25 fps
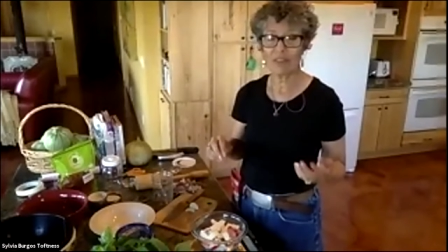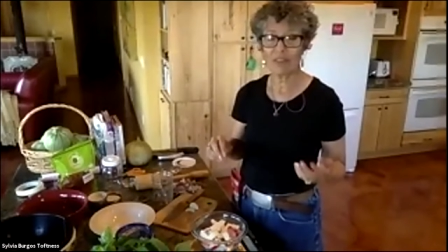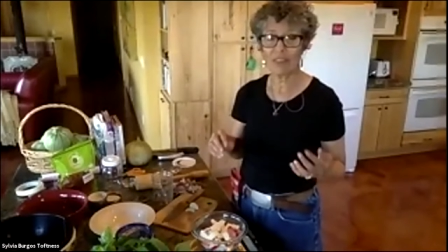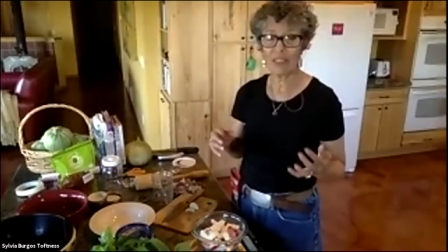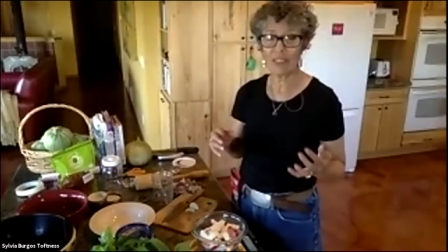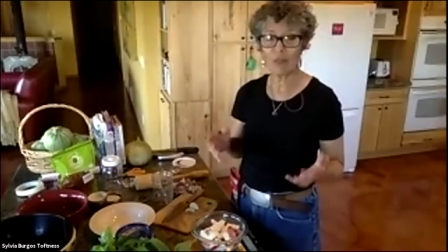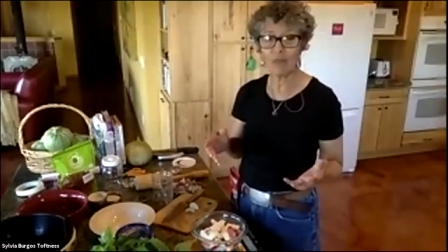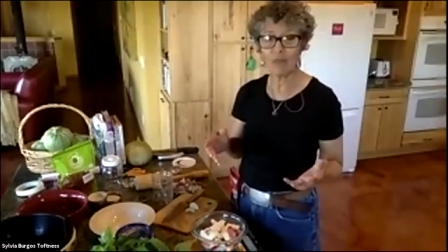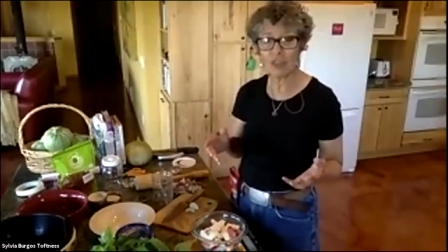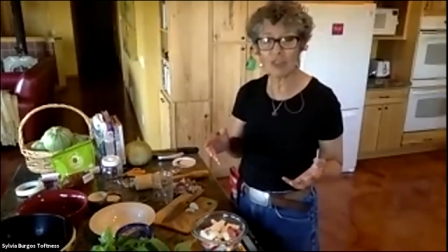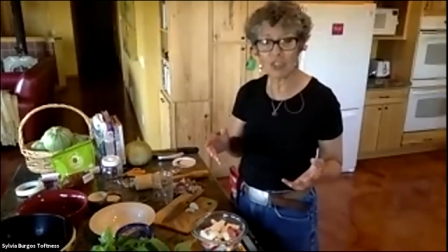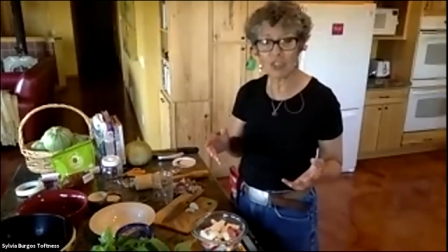
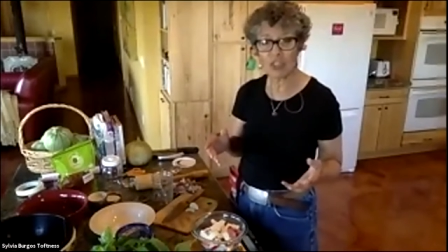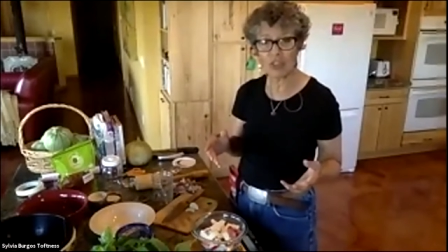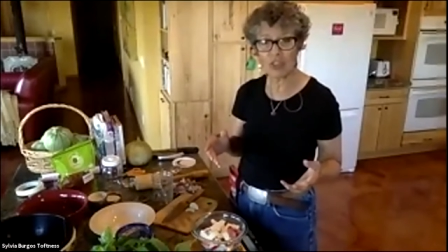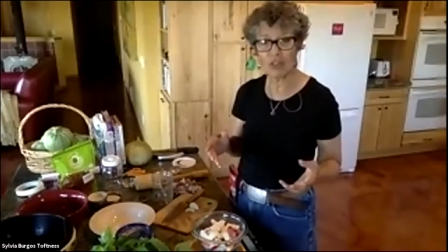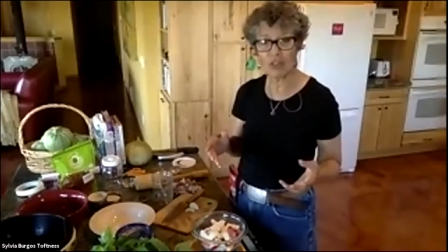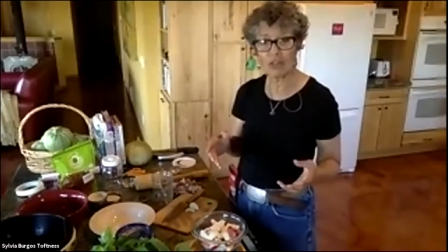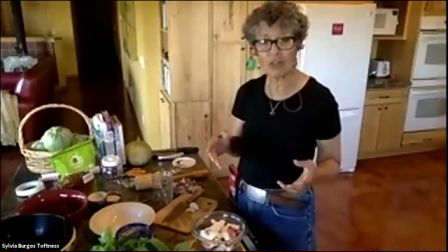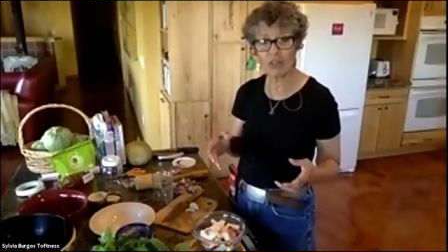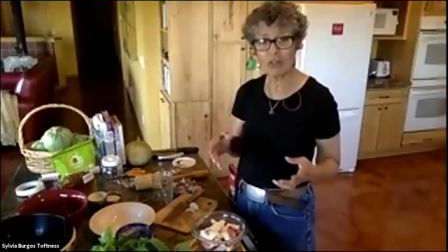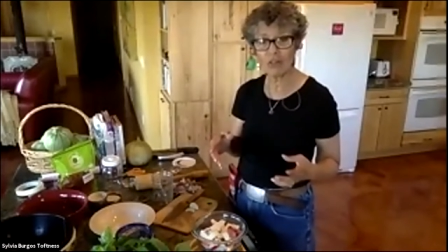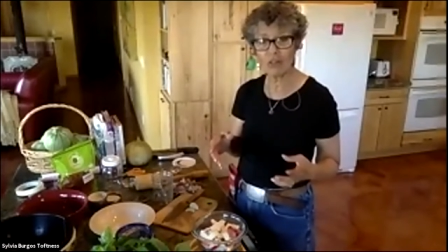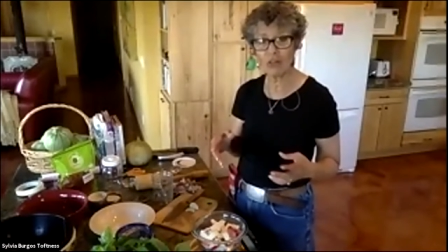
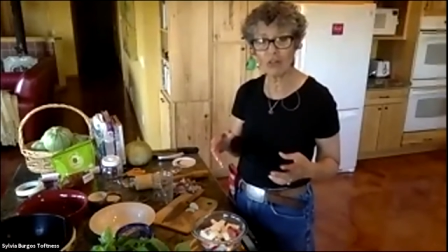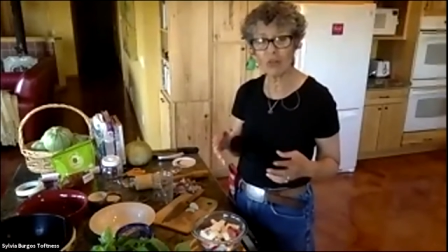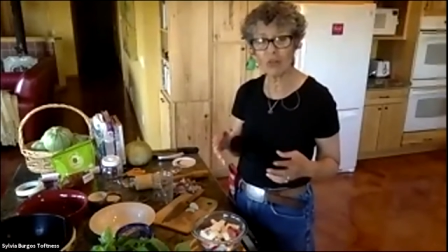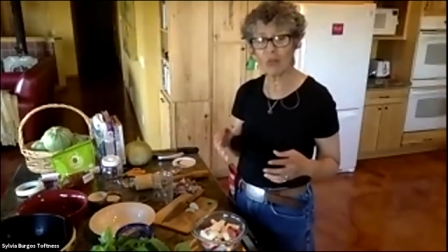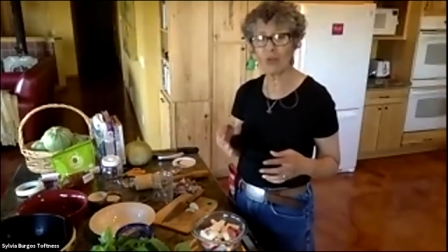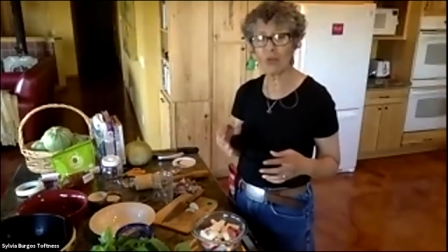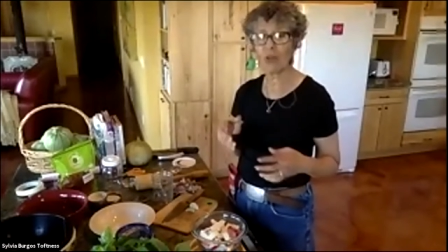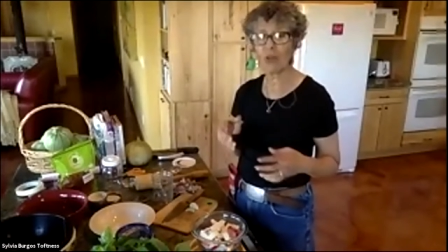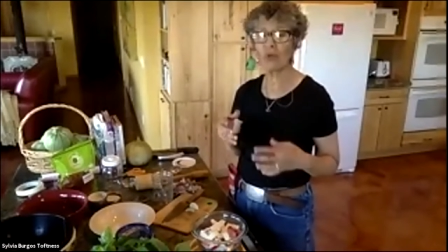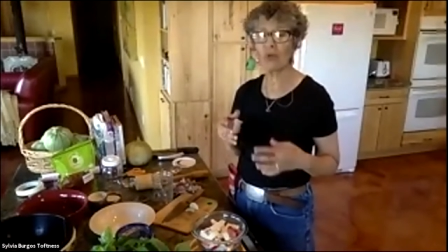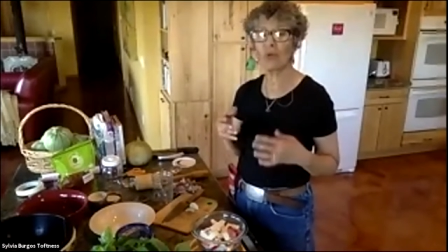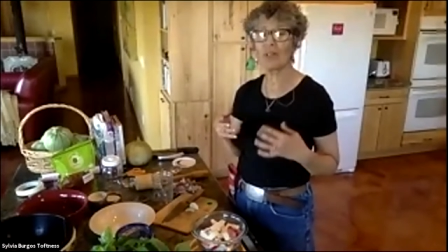kimchi
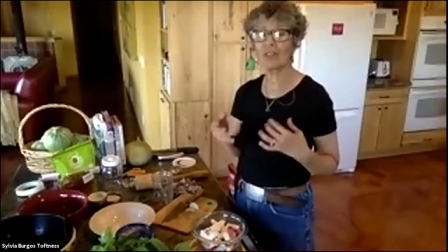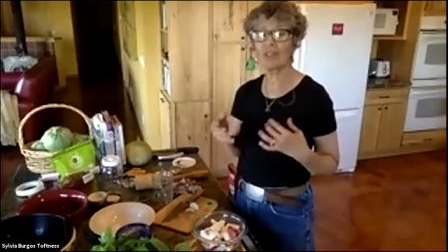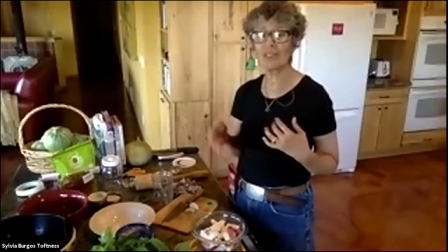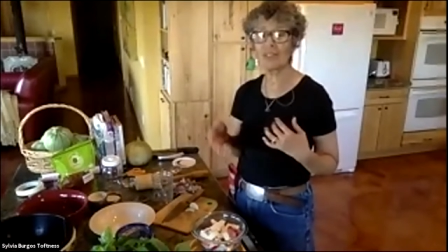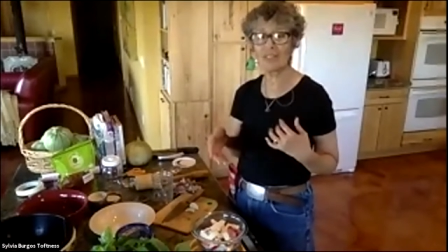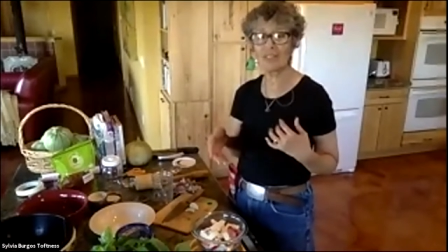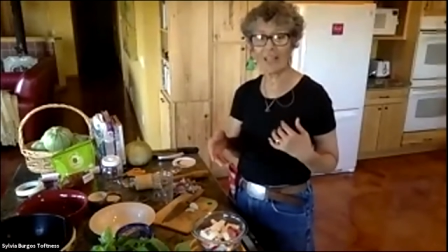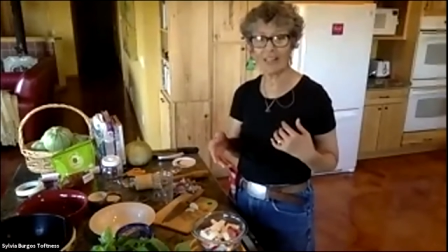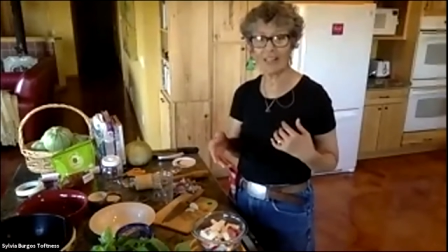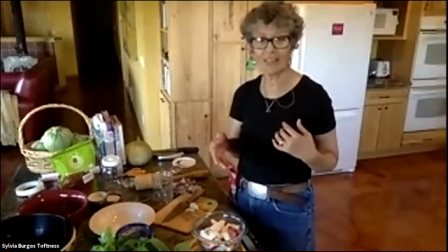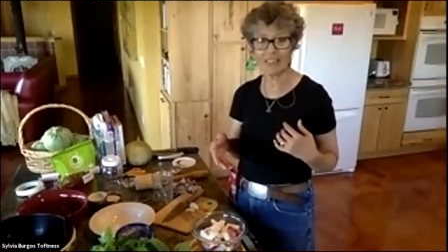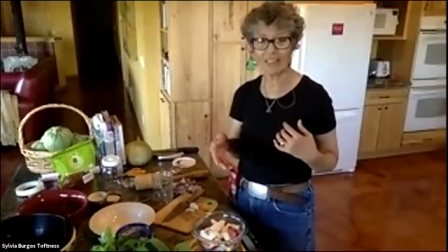or a quick
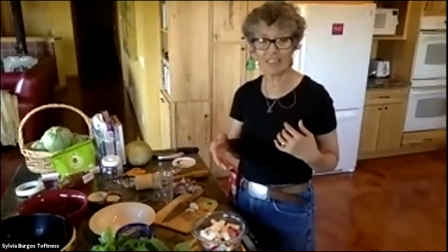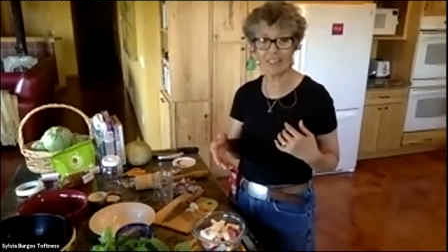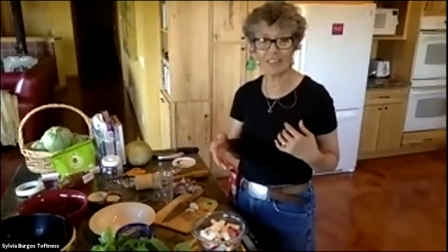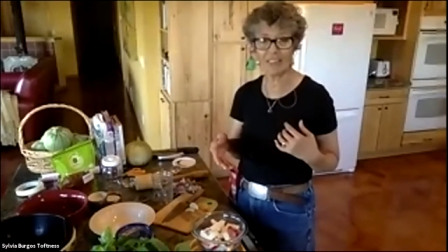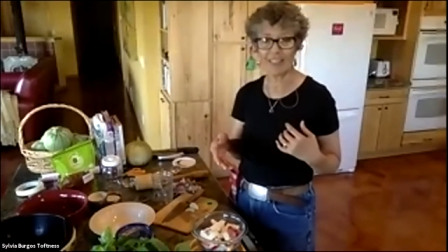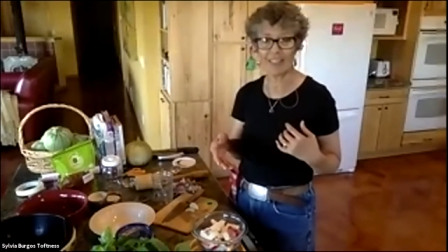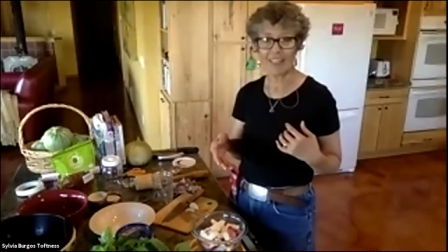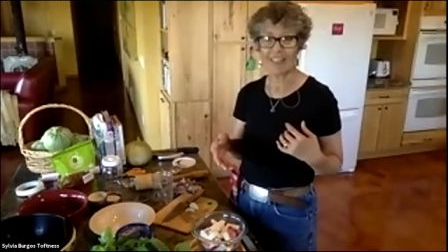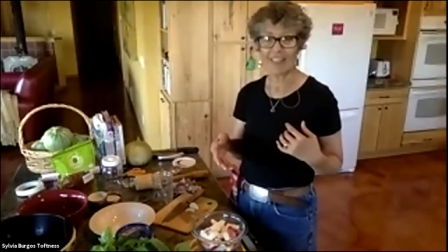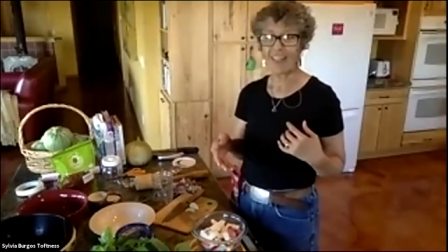salad,